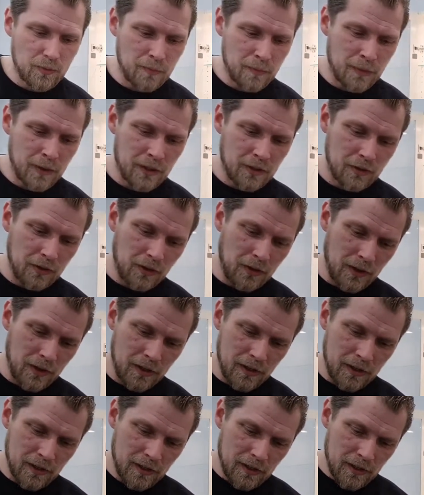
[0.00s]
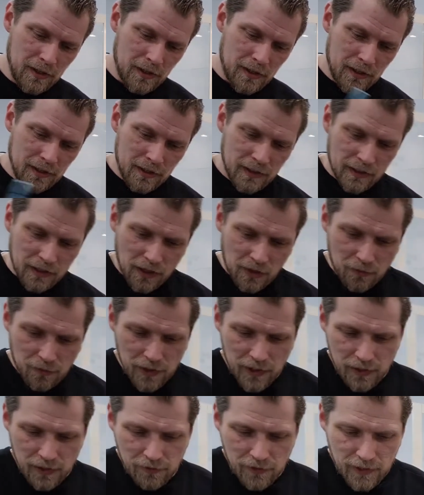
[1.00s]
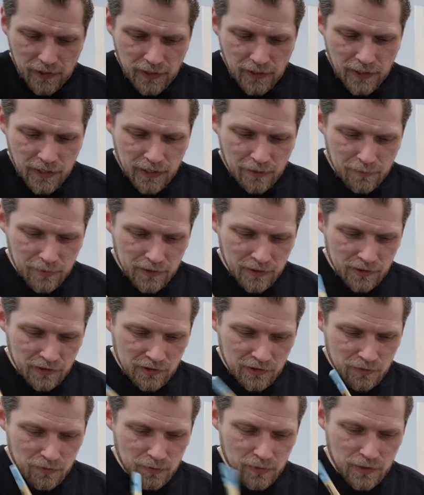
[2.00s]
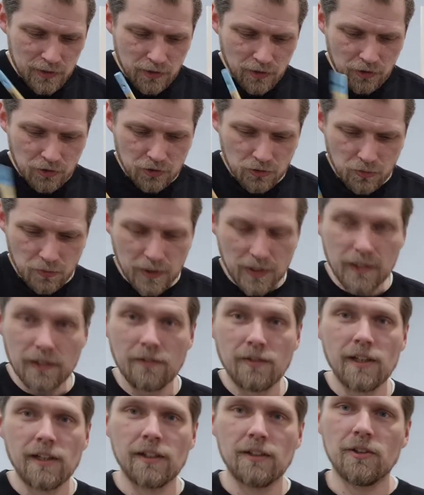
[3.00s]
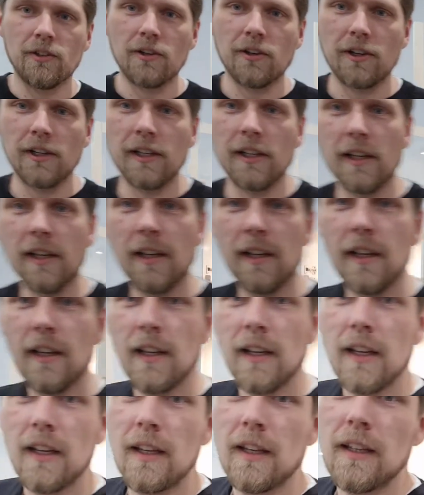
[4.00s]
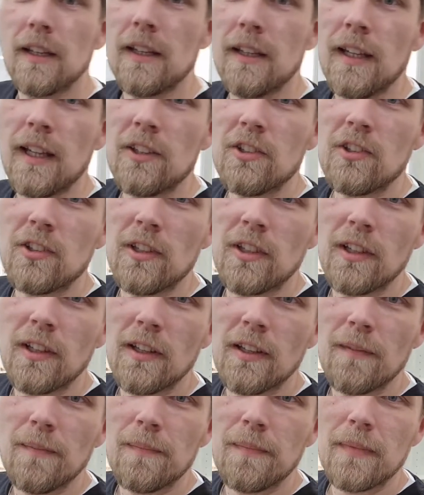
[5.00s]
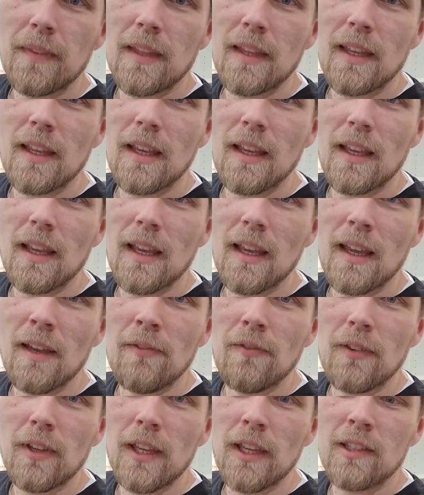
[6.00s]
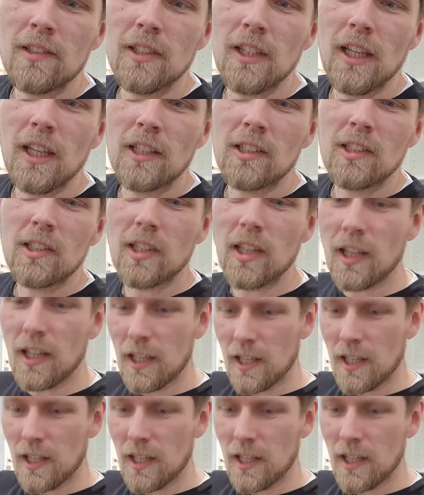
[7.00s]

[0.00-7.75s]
model that I really like, but it's also really dirty, and that's the FXX.